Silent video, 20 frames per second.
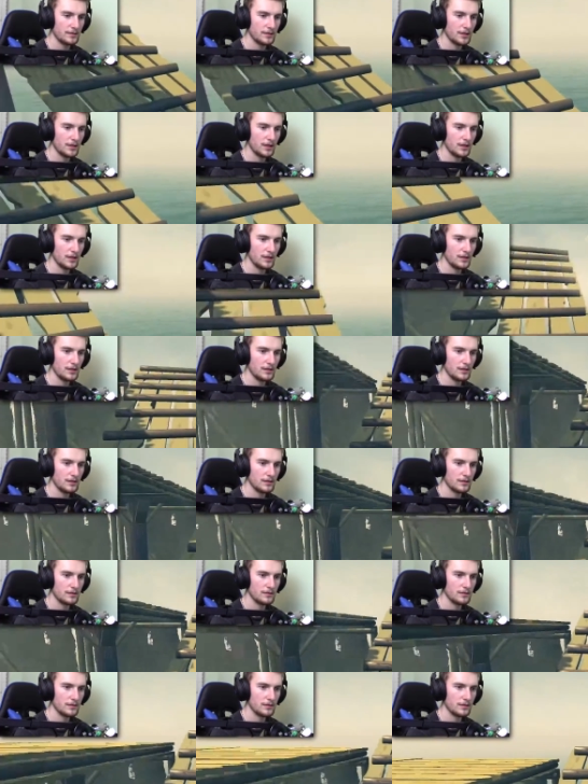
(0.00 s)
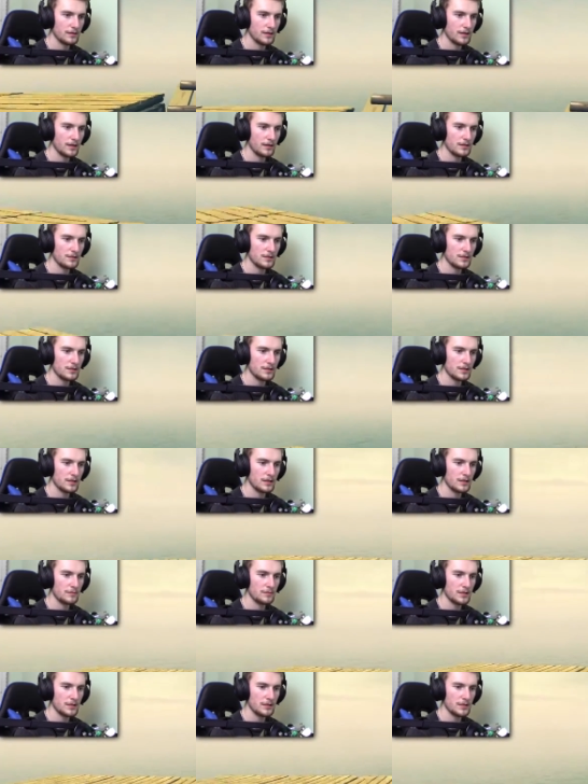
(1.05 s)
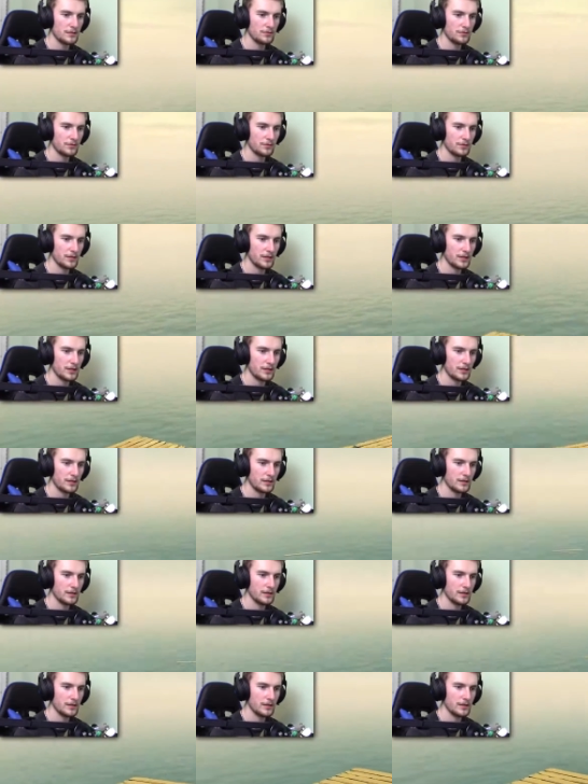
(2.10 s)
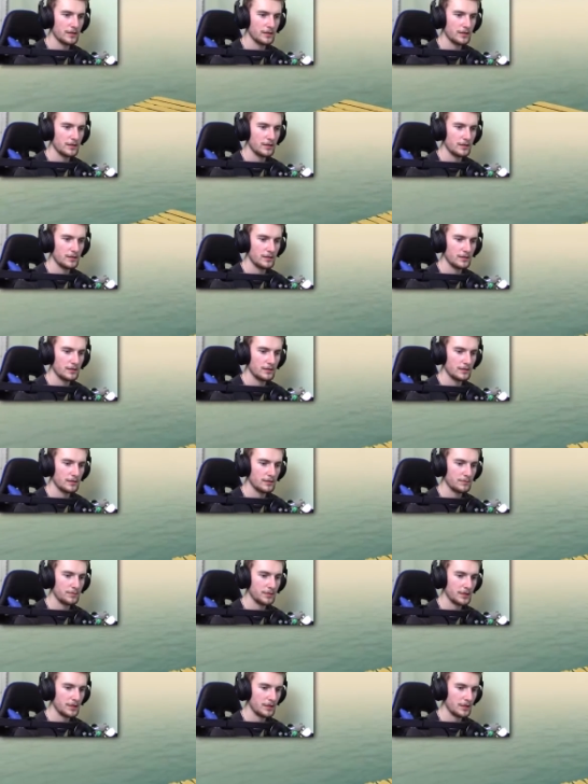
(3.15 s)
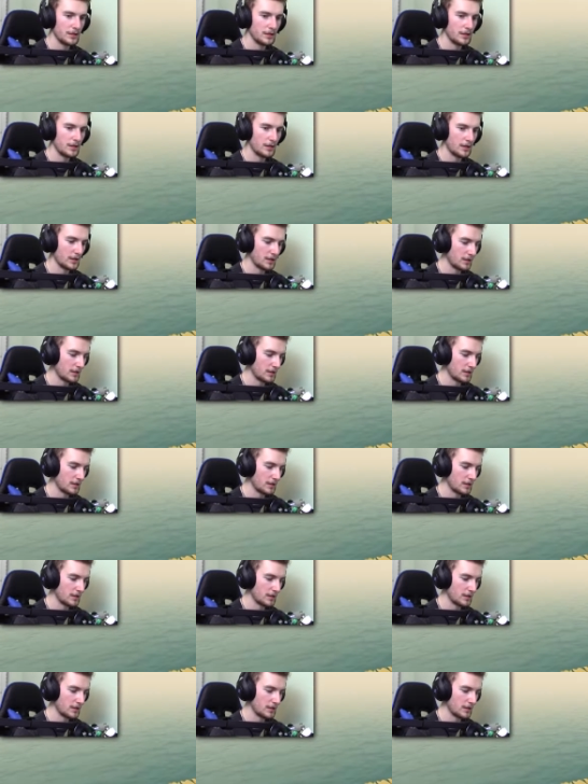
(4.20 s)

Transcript: Okay, so I guess uh, my second floor here will be...